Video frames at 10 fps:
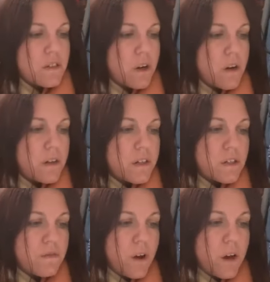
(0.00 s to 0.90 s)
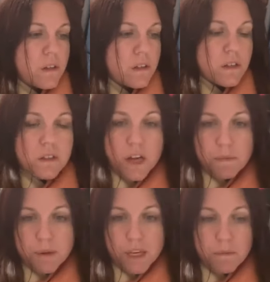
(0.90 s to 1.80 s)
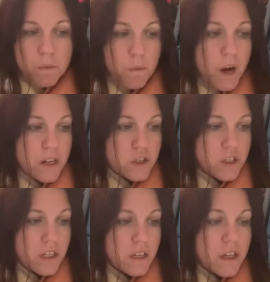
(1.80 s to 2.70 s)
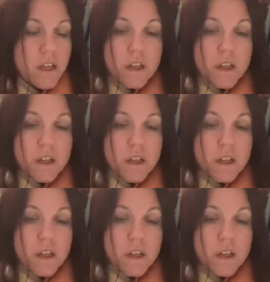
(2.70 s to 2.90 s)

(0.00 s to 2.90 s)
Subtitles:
darkness falls, look up, keep watching